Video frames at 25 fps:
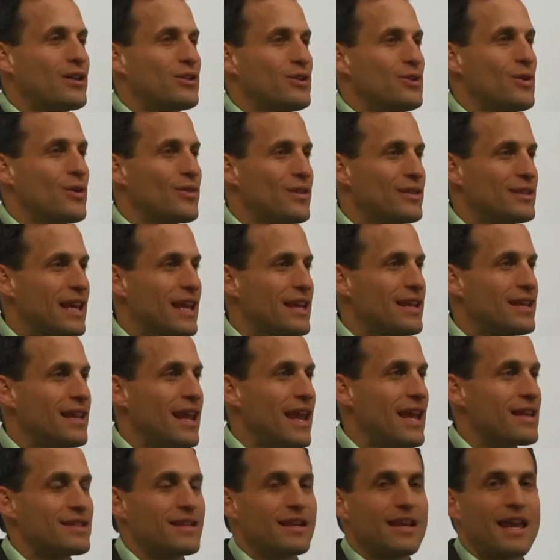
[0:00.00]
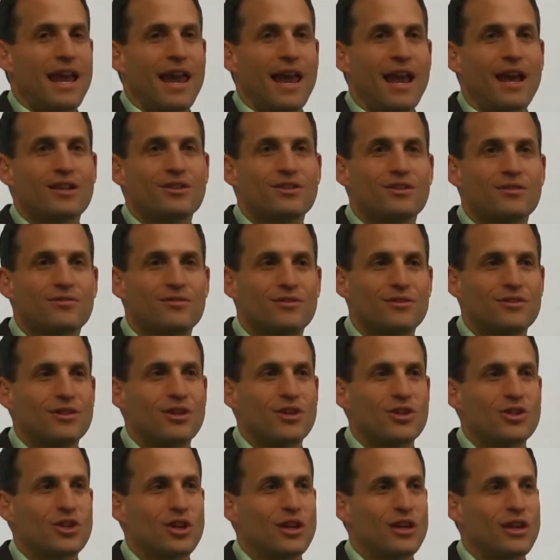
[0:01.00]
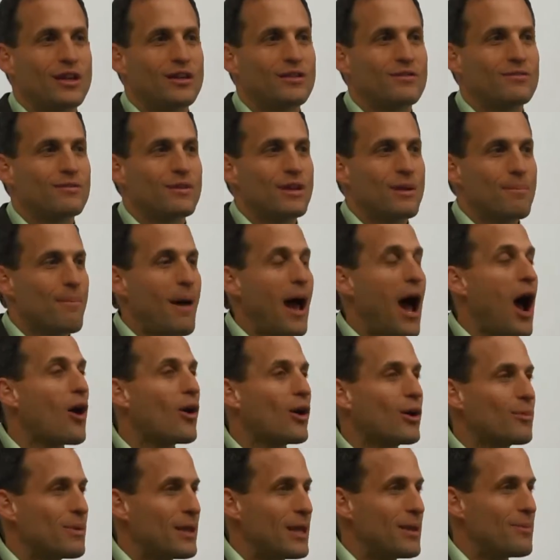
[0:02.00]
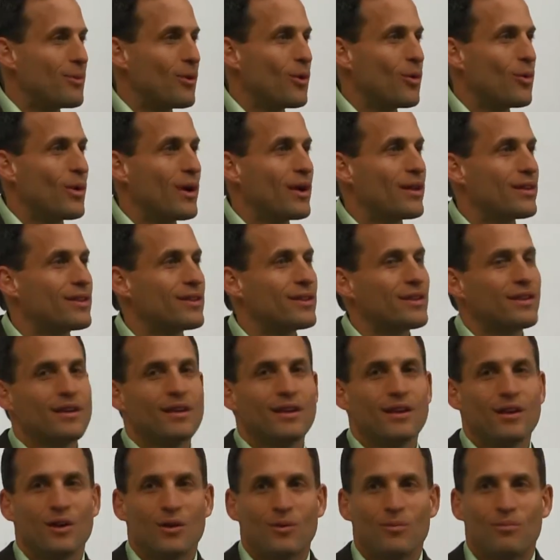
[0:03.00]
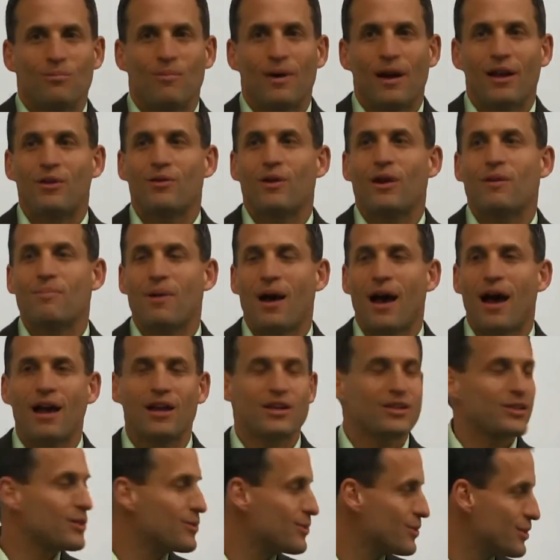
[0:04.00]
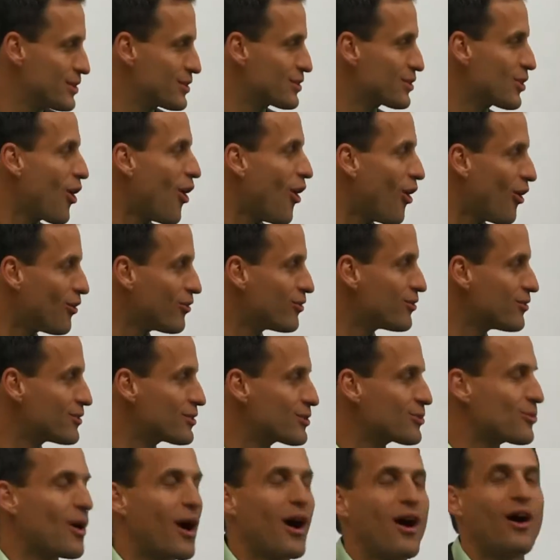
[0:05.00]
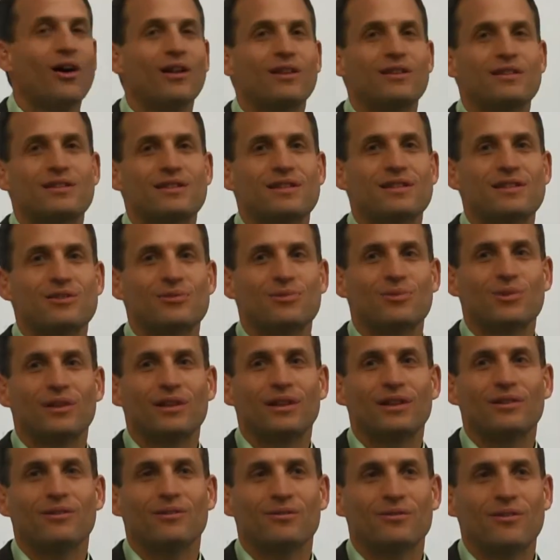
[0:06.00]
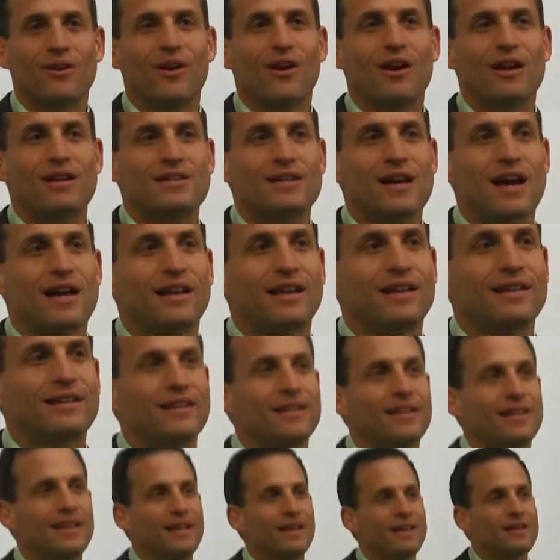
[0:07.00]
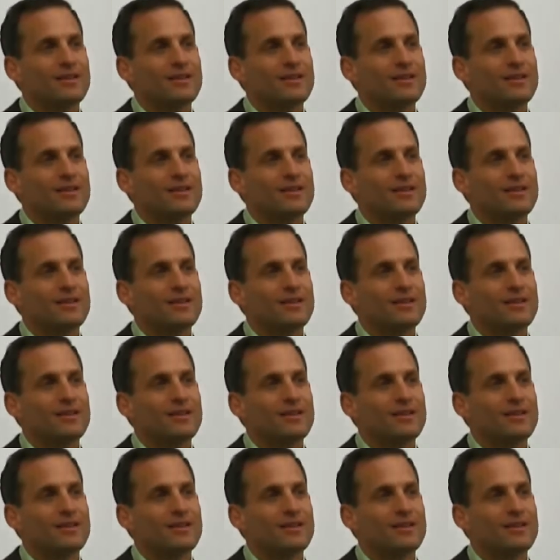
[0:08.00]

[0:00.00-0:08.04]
what I do on the day-to-day as a cancer physician and empowering people with my great passion, which is golf as well, is really very exciting.